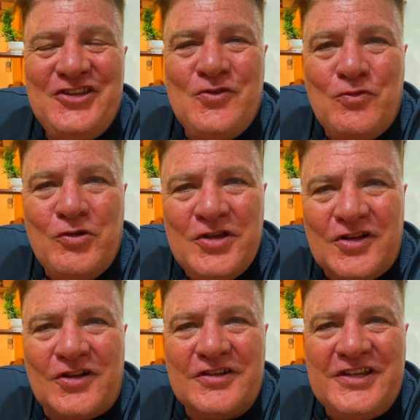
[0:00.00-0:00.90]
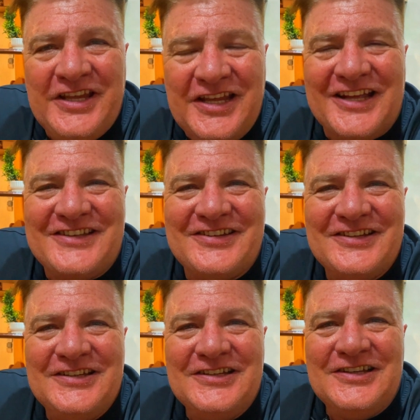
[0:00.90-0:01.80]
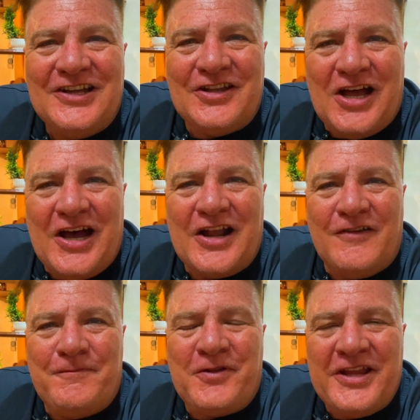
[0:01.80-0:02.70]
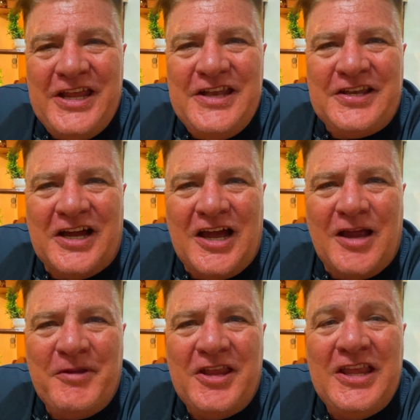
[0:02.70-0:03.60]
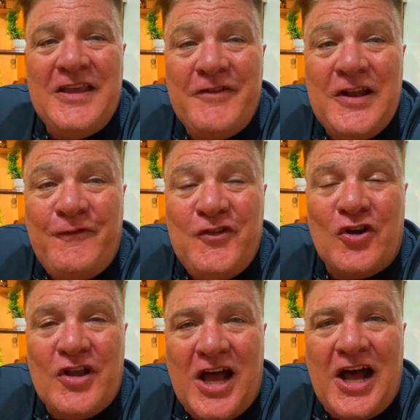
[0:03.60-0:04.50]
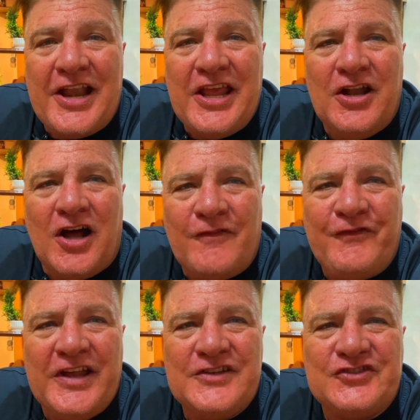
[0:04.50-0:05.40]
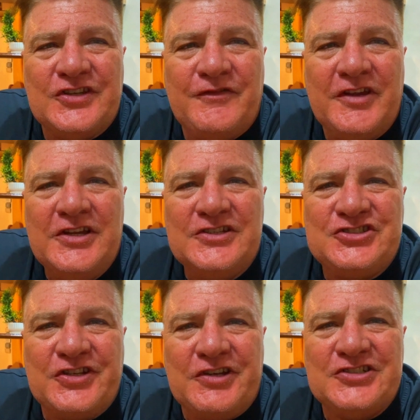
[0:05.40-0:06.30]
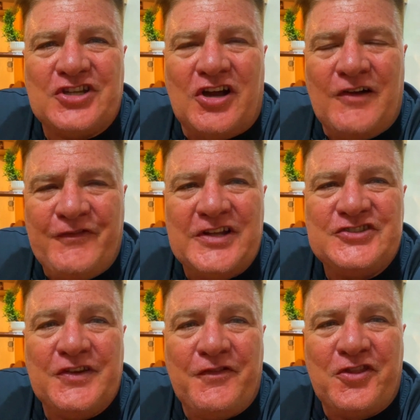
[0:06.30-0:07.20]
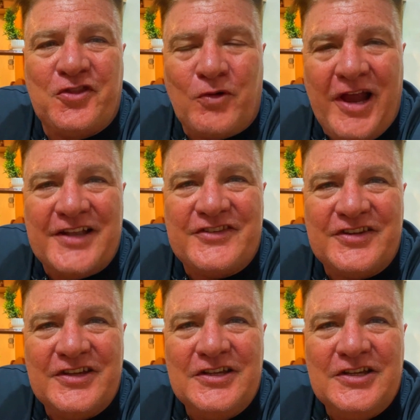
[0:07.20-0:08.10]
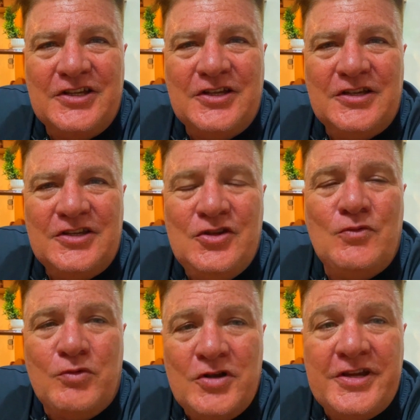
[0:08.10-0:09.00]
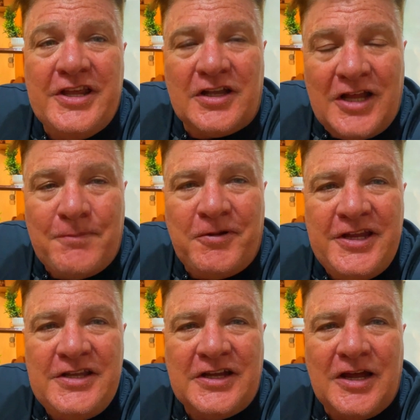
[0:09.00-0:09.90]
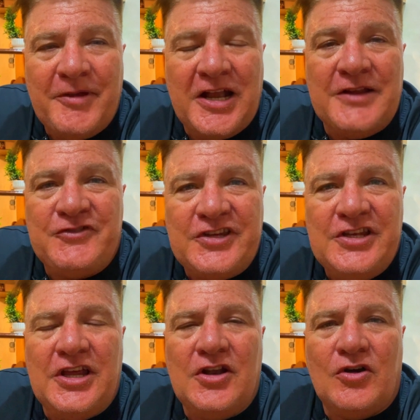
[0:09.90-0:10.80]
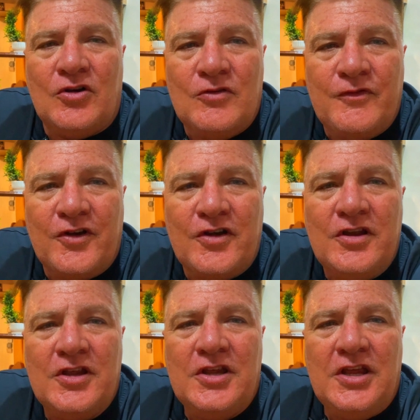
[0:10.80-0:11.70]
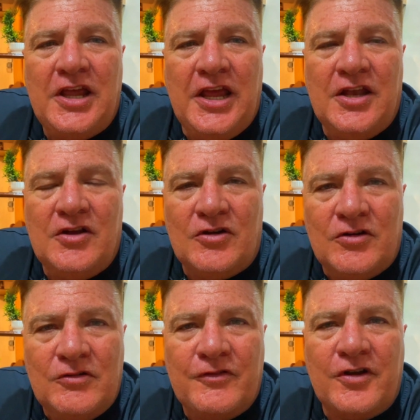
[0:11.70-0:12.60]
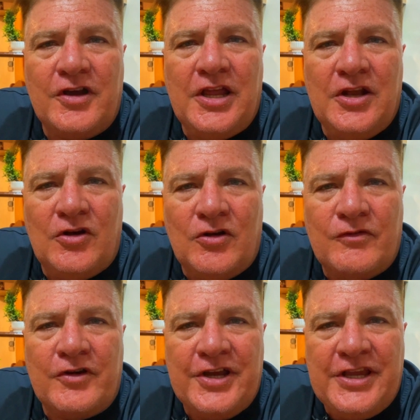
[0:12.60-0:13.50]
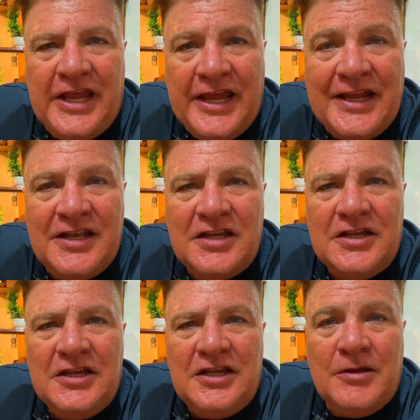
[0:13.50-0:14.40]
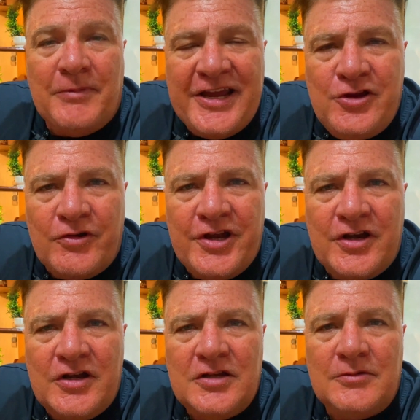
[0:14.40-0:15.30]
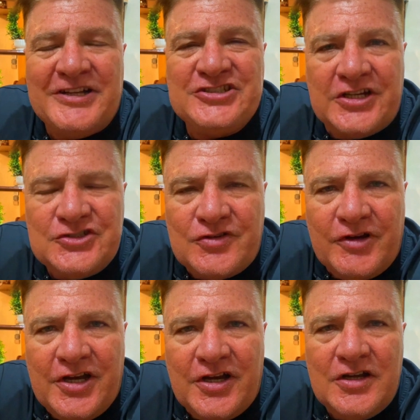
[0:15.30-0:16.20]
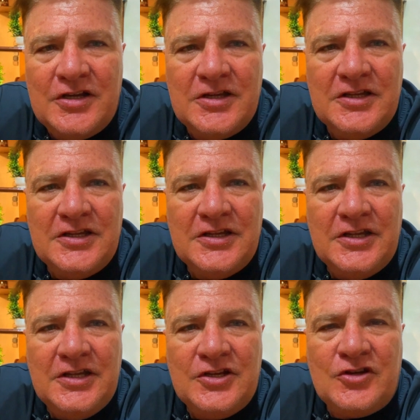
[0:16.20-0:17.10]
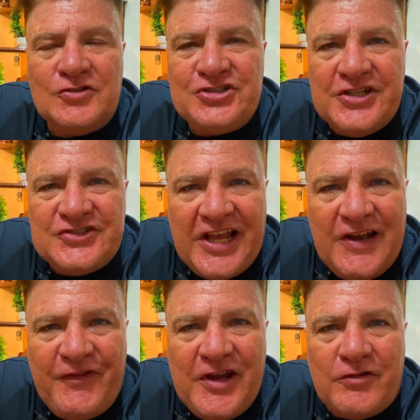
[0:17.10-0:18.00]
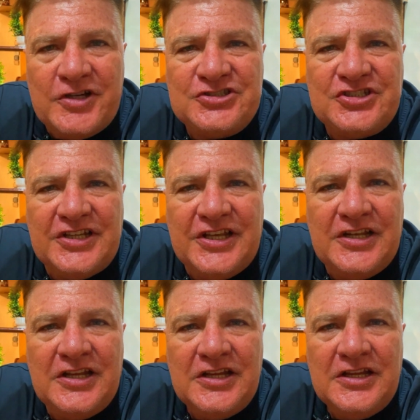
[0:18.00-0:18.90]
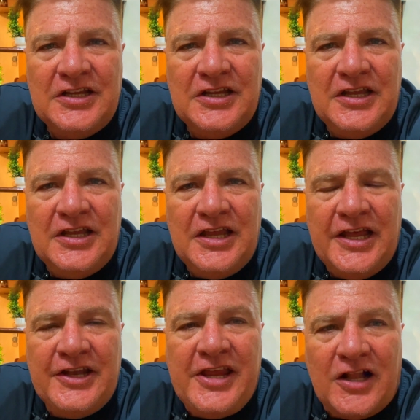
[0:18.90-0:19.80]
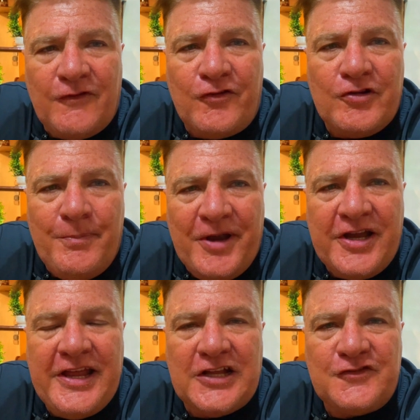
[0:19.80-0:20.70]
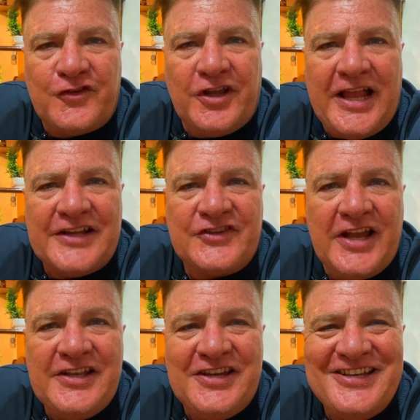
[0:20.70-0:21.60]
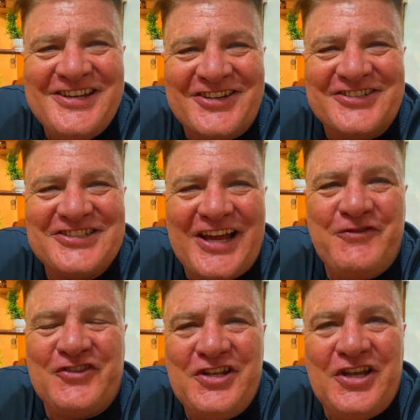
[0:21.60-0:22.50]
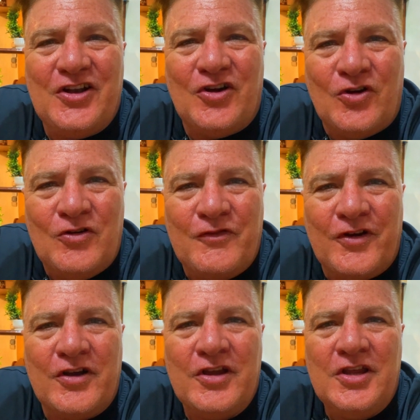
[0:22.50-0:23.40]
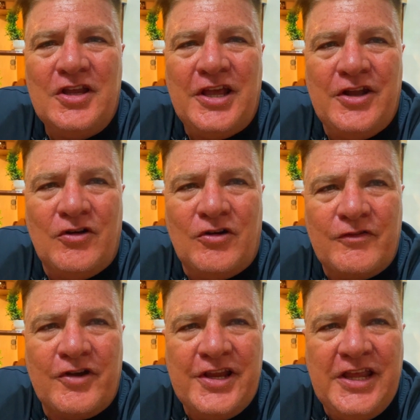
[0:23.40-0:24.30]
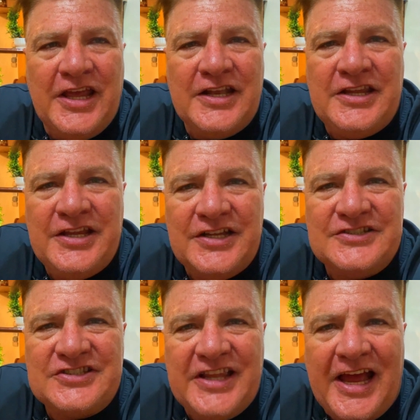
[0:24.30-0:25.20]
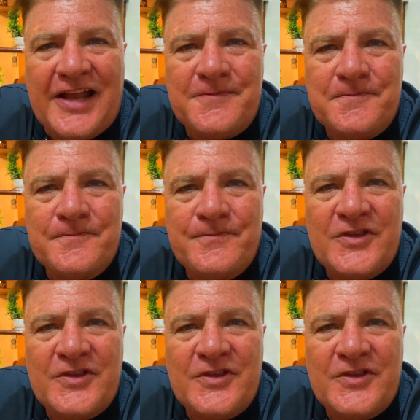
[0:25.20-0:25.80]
you will get a lot of playing time, even if you're not an offensive, serious offensive threat. You will get a lot of playing time. And I've seen it over and over and over again in my career, my son's career, coaching at Santa Fe Christian and the California Bearcats for the last 19 years. I've seen it over and over again. Kids that